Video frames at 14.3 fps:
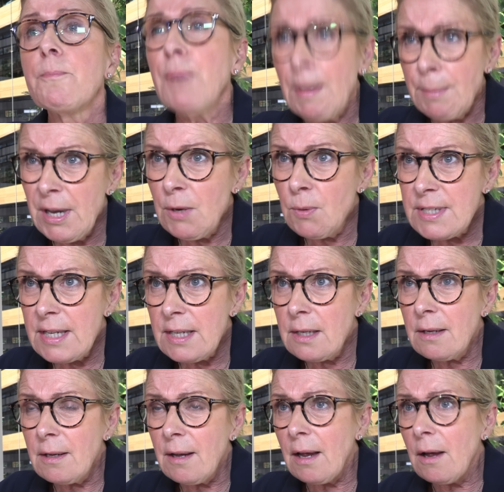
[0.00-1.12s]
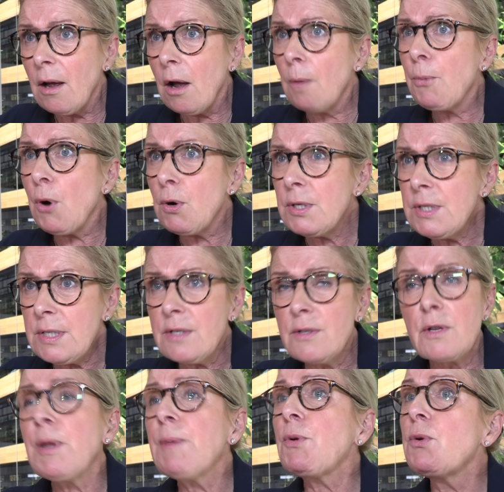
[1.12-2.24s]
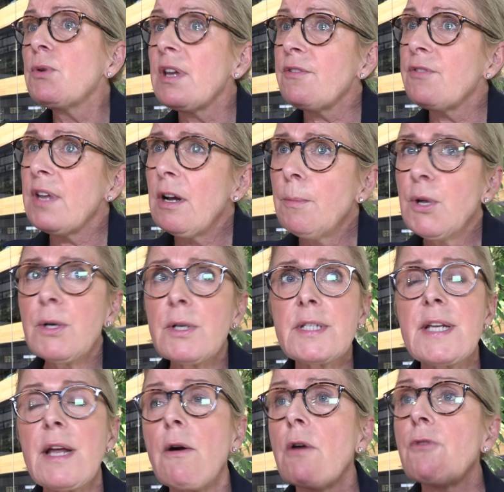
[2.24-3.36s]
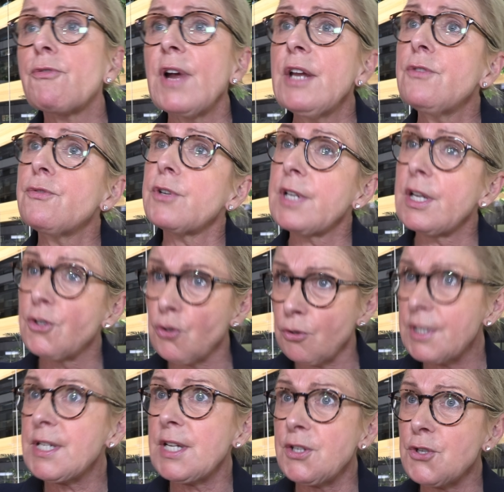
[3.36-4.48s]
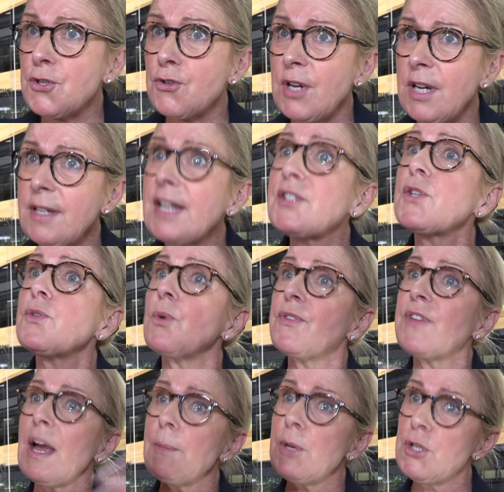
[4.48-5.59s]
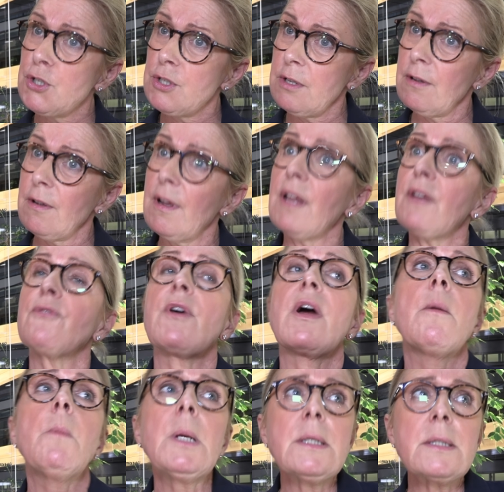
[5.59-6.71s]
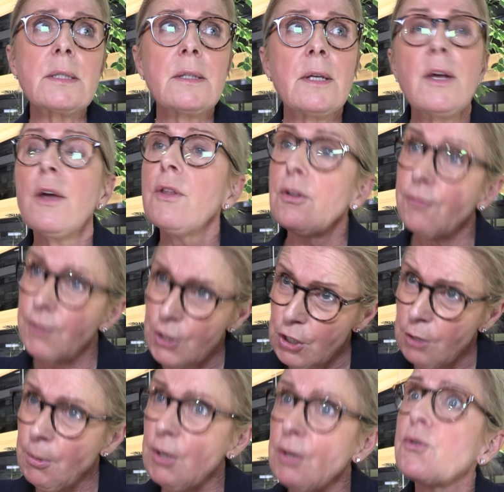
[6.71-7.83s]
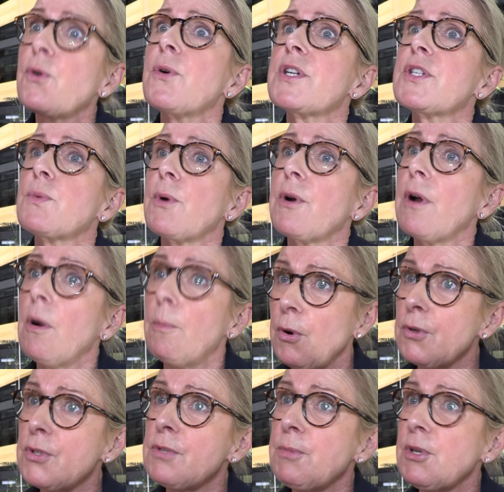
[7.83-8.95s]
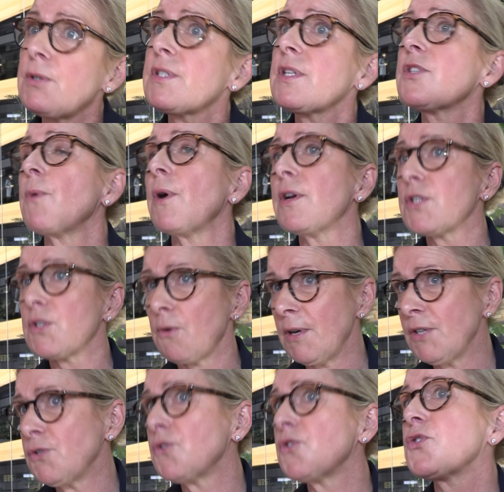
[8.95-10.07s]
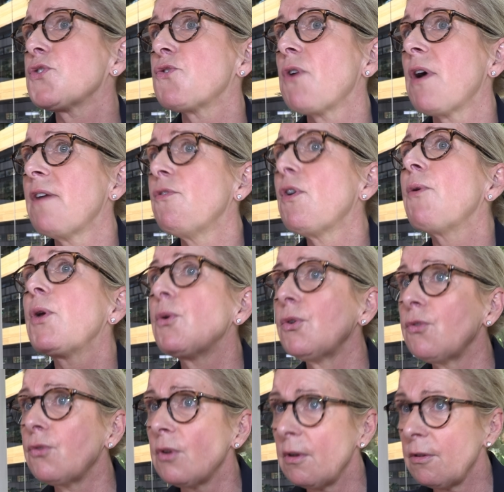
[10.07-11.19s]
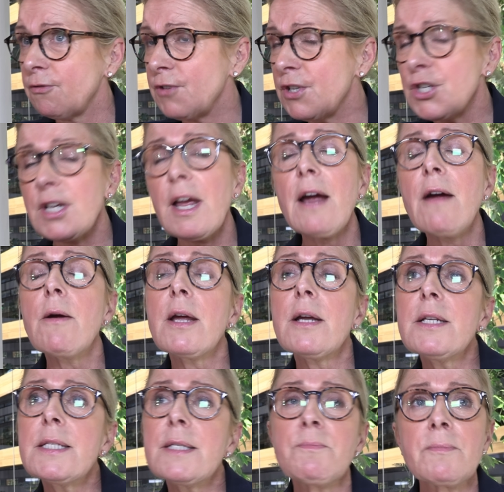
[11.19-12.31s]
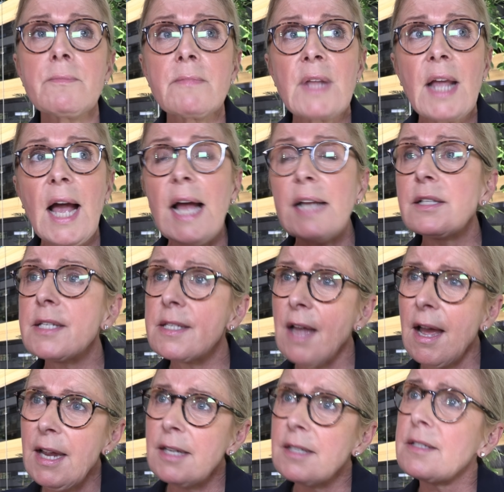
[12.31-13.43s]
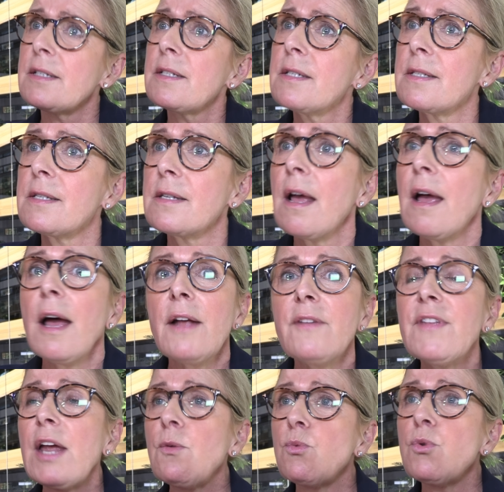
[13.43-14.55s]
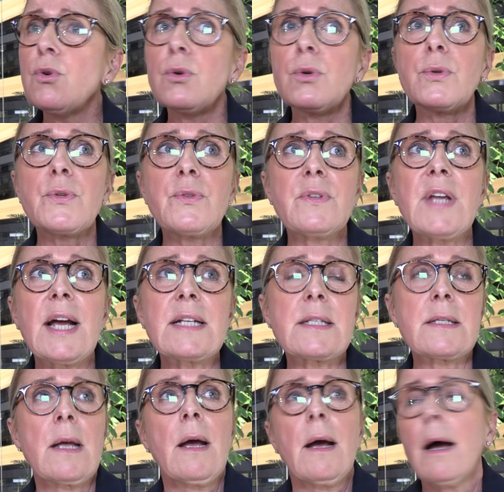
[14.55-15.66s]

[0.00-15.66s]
public was opposed, the people who live there, because they are afraid for their tourist industry that it will damage the environment. The fishermen, of course, were opposed because it's going to destroy very good fishing areas. And the scientists, they ruled that